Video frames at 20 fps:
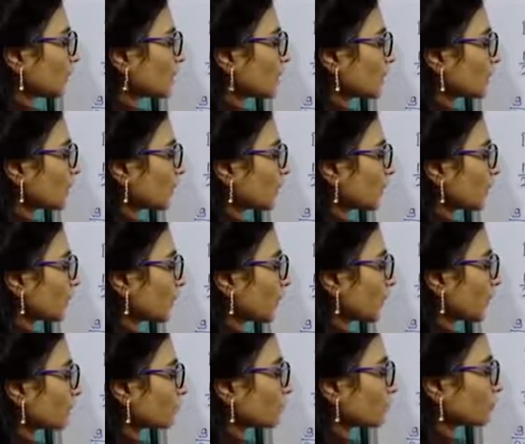by 25.
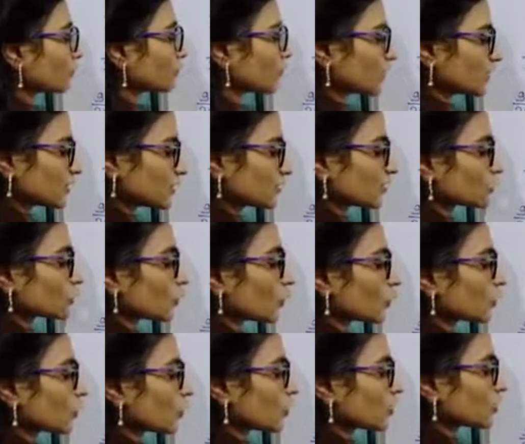But it is
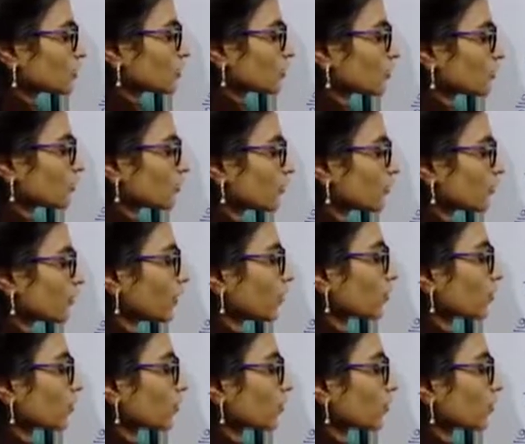not possible. So we will